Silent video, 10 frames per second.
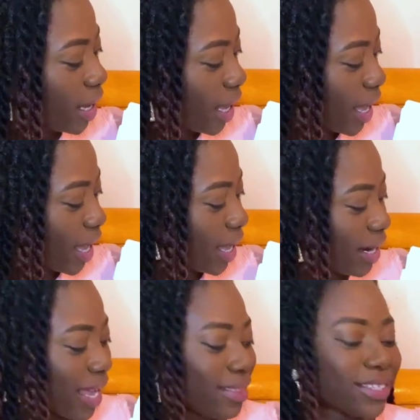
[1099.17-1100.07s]

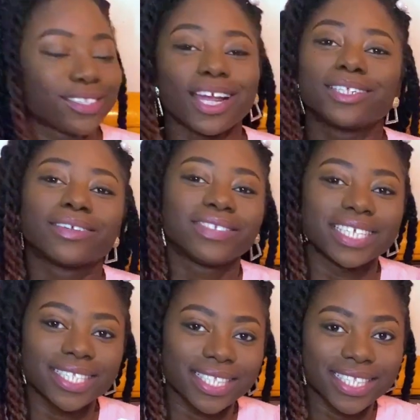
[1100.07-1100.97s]
And at the start of
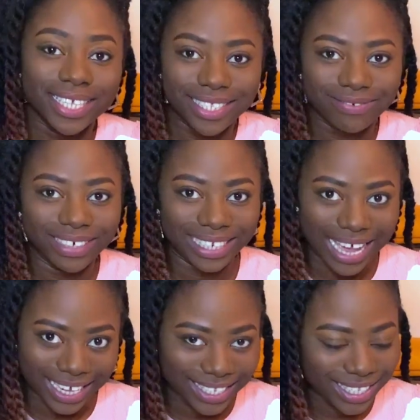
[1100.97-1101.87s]
this it says
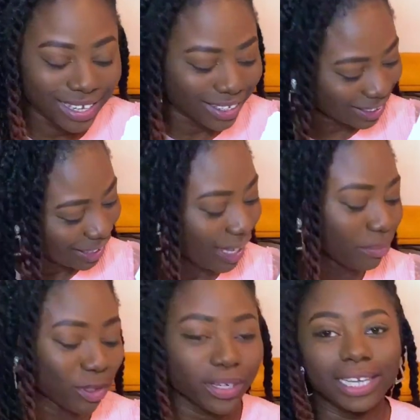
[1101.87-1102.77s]
relax. I'm
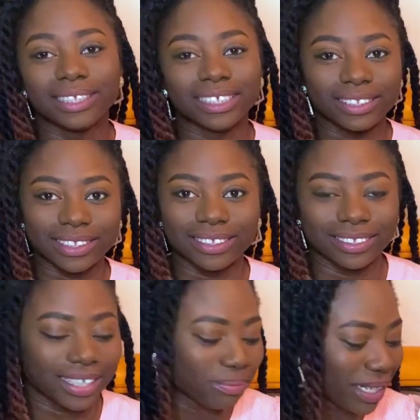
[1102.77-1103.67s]
sure I'll need to do
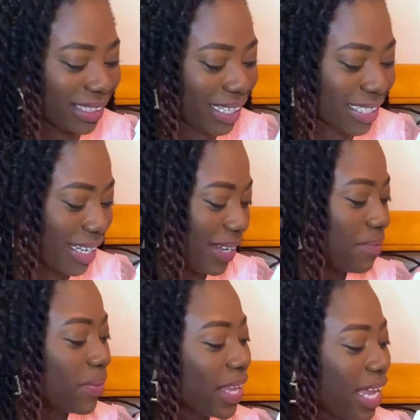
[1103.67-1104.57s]
that by that
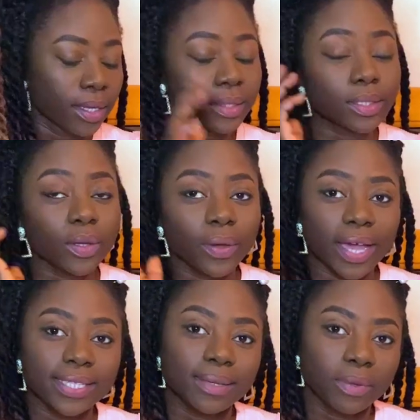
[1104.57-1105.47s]
time. So
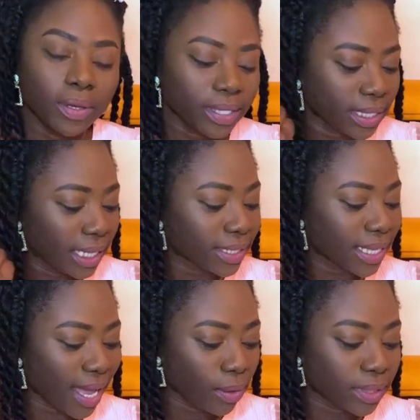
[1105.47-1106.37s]
guys, I'm gonna list
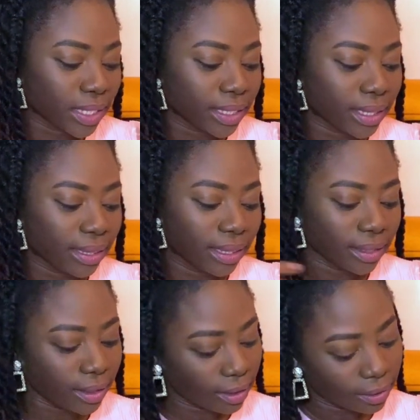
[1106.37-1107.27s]
out
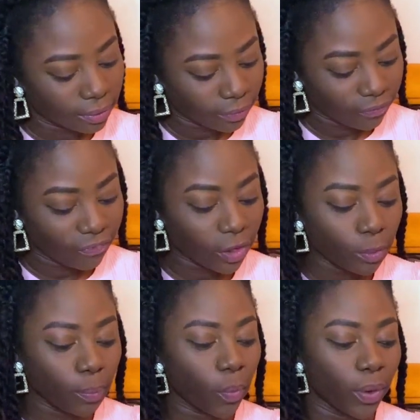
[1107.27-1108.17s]
the few
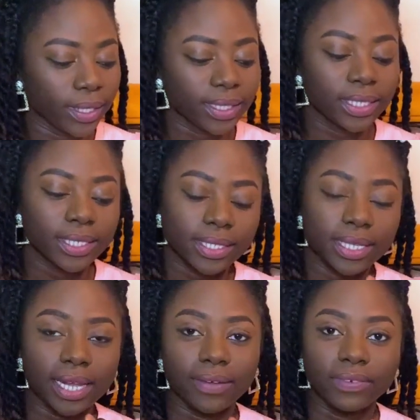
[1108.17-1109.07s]
pointers
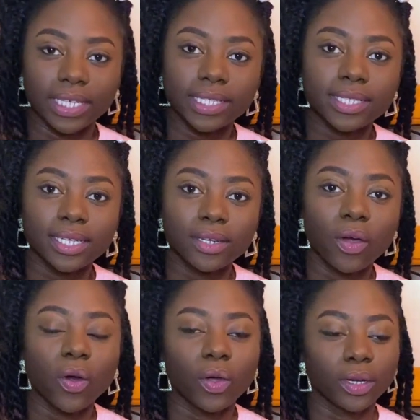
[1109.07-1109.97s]
that I've listed
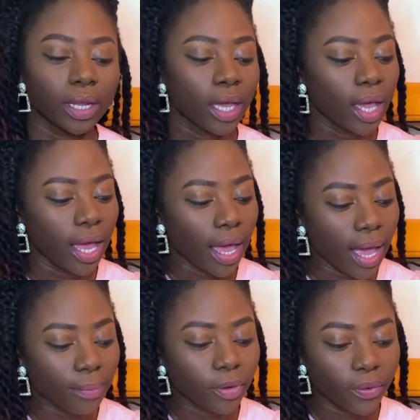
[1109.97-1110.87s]
on
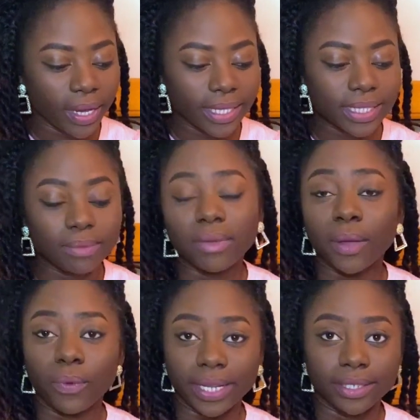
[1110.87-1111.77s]
creating my
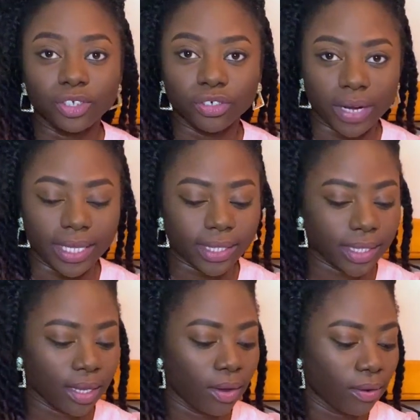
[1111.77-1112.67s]
wedding dress.
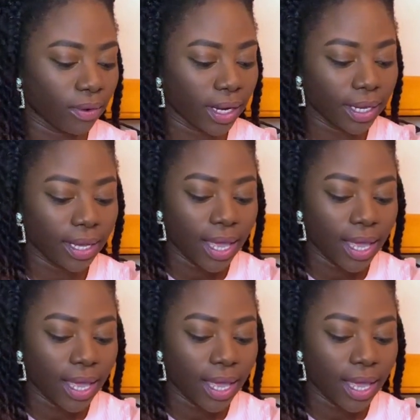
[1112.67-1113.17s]
All right,